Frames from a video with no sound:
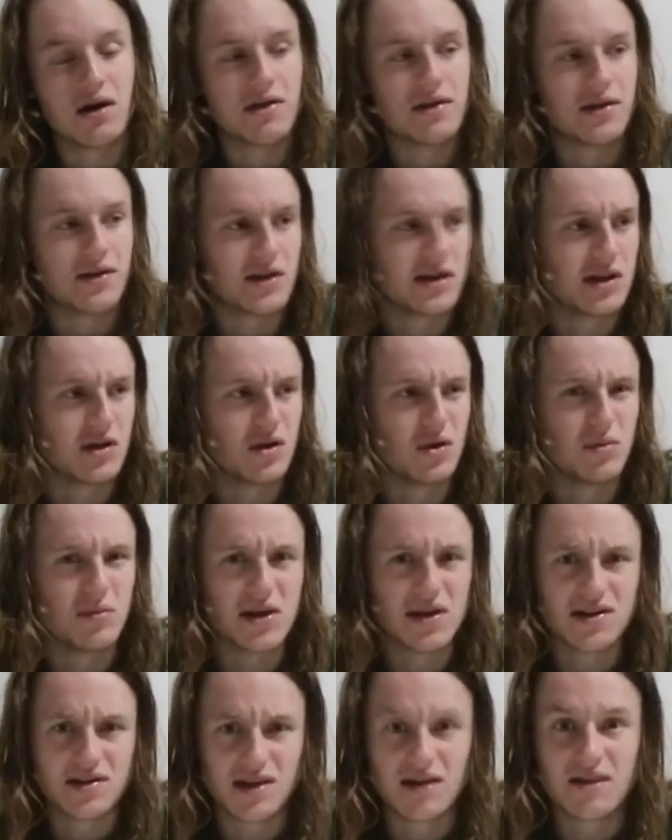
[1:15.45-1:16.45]
I think that's a little
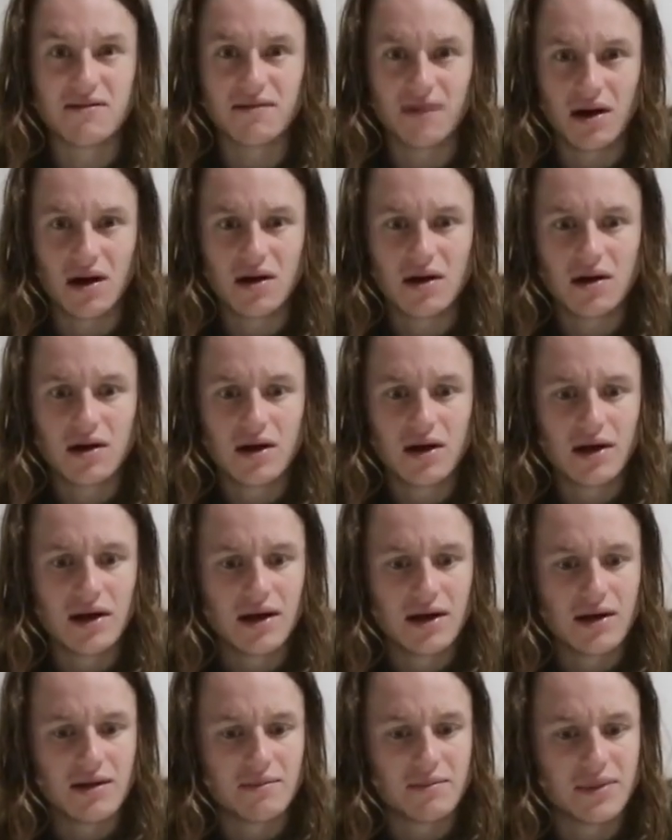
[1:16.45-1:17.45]
bit safer.
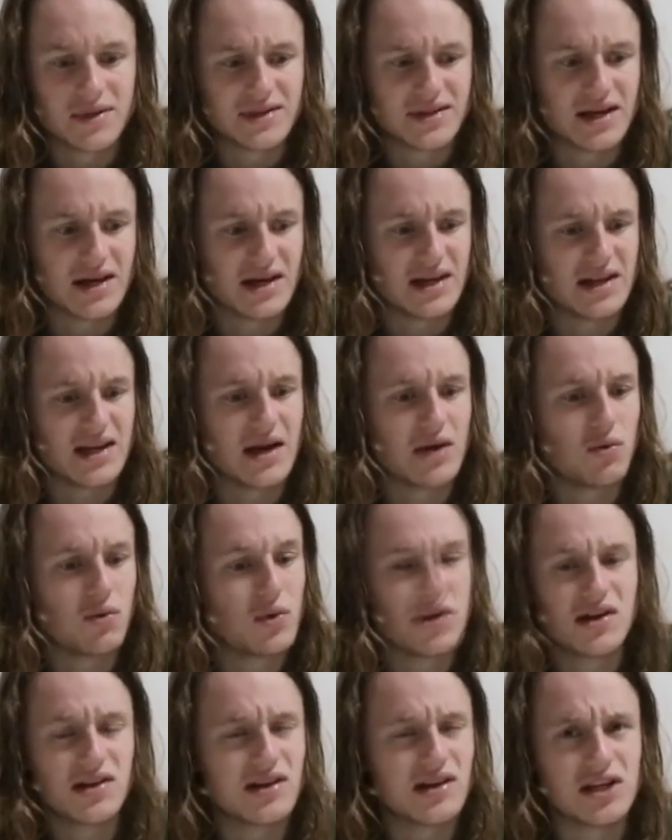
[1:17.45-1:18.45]
But yeah,
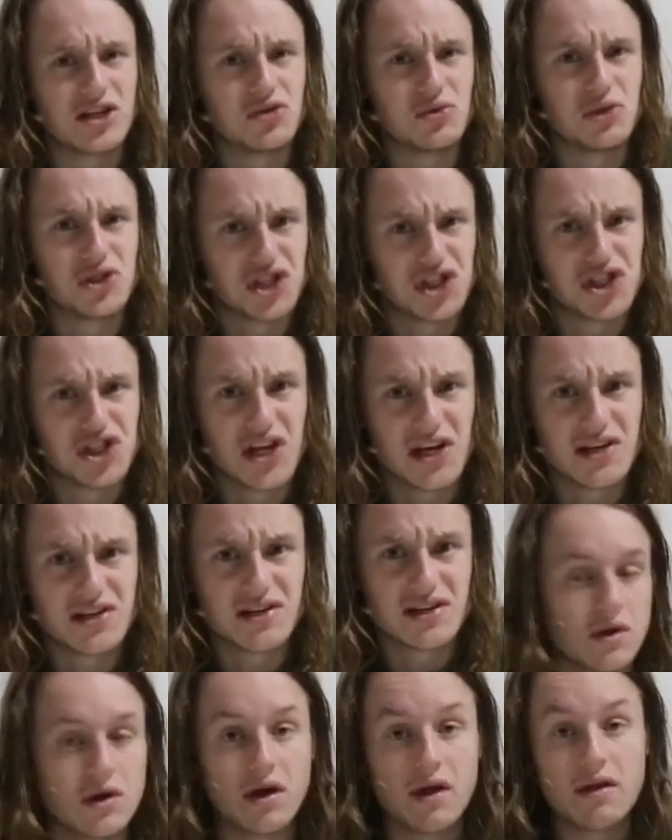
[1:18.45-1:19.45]
witnessing, it was
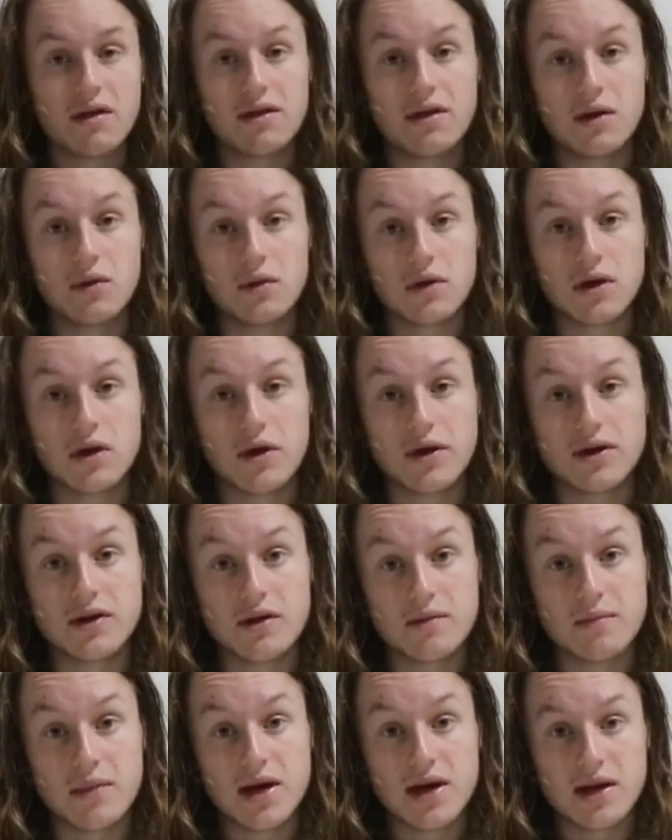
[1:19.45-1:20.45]
shit. Another thing was going to
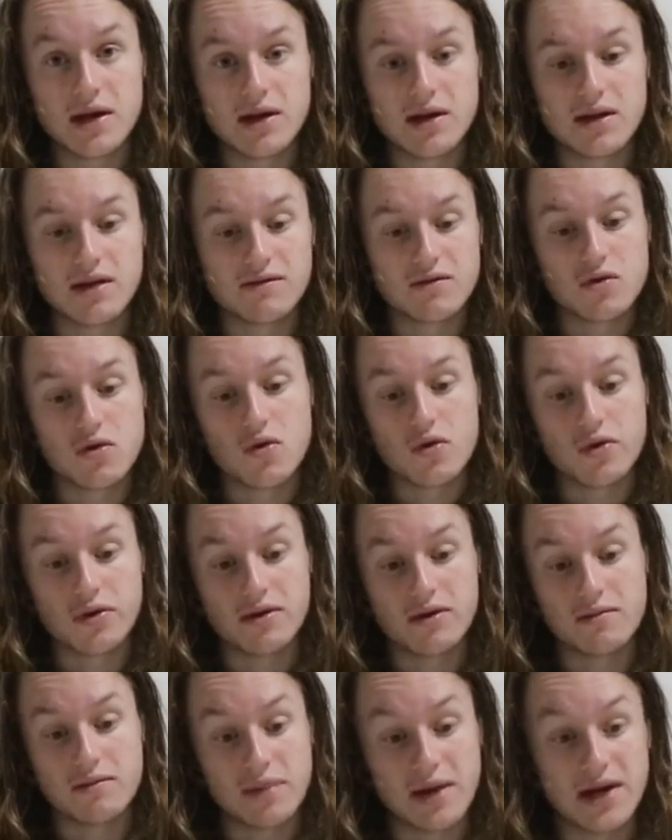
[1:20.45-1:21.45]
the meetings, of
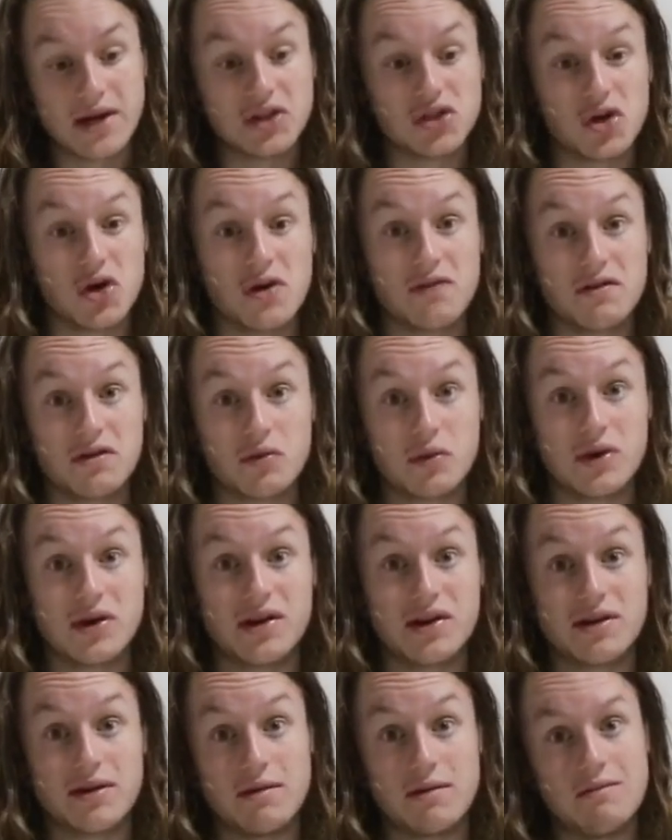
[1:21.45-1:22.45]
course. Being a Jehovah's
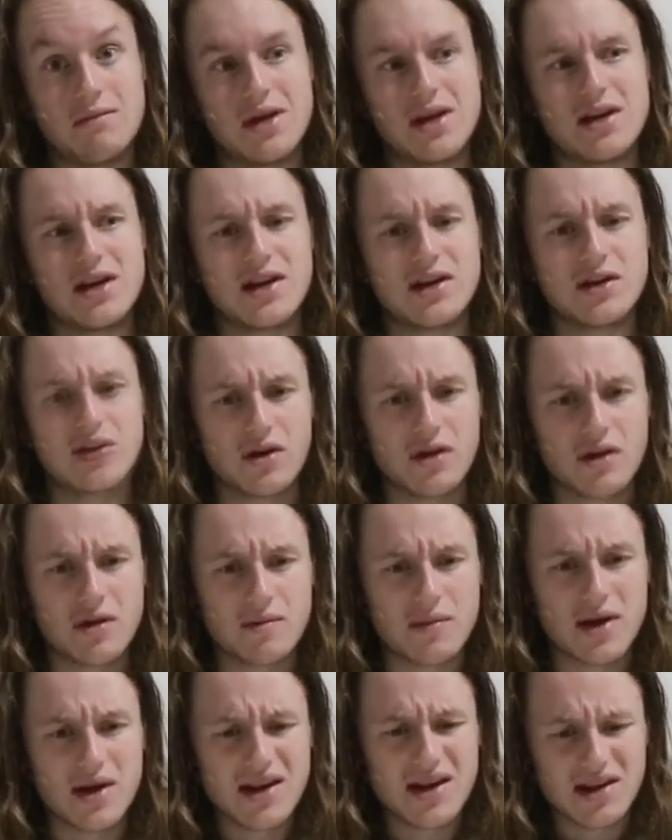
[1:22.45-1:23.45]
Witness meant you had to go to the
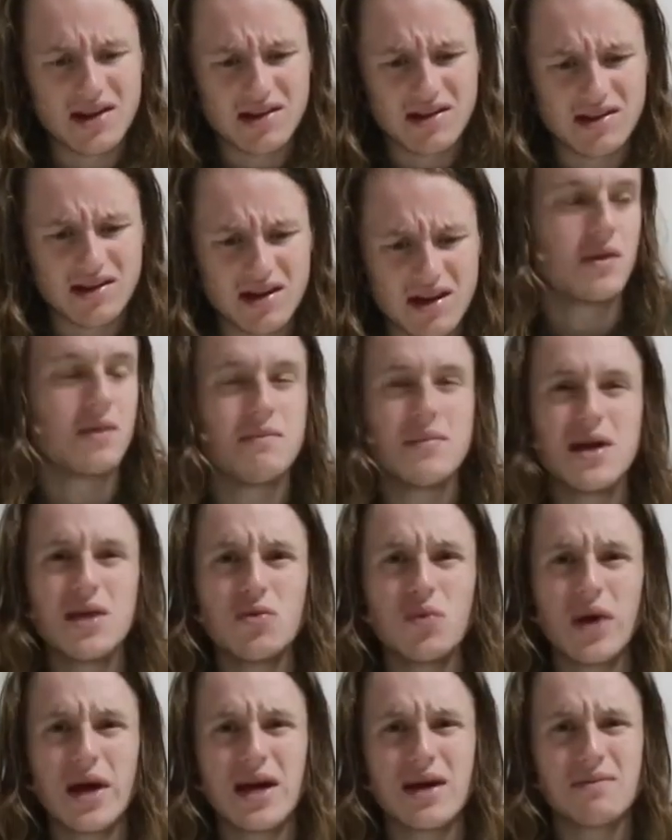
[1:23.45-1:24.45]
meetings. The
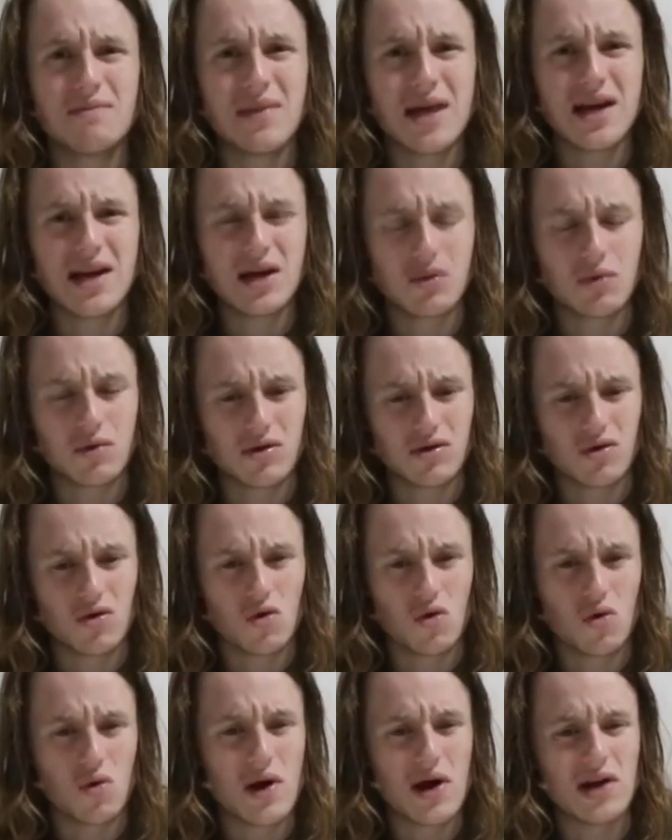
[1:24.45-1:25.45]
midweek meeting was
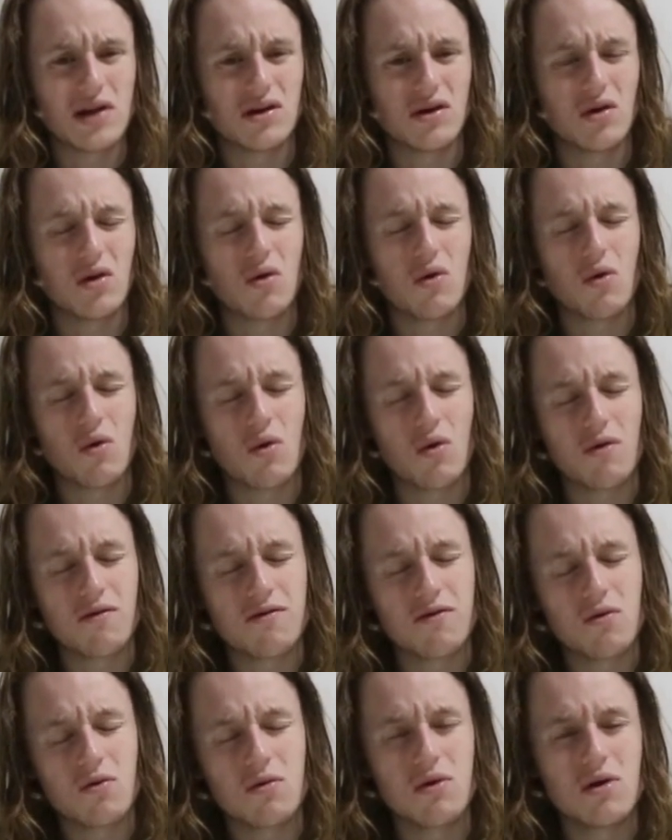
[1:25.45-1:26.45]
always
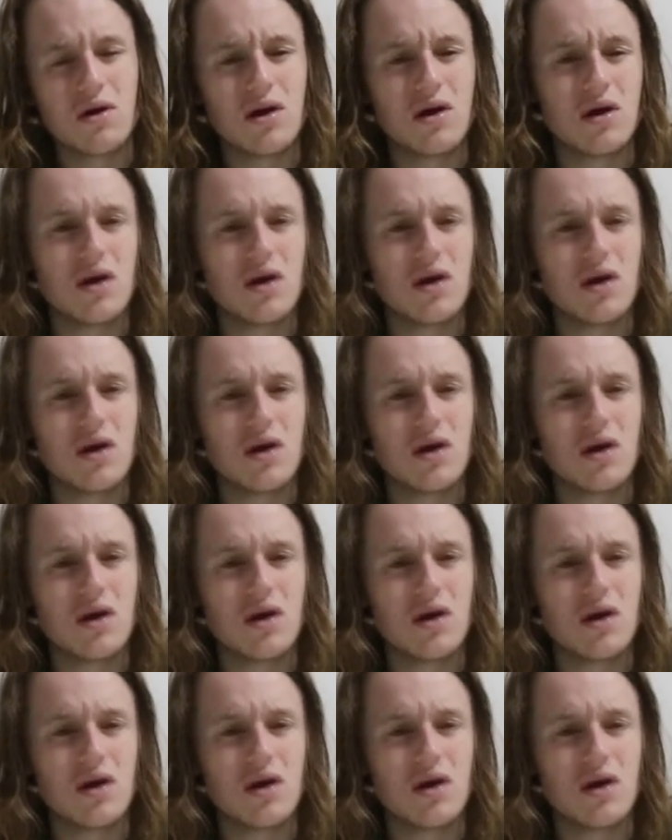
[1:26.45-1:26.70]
awful.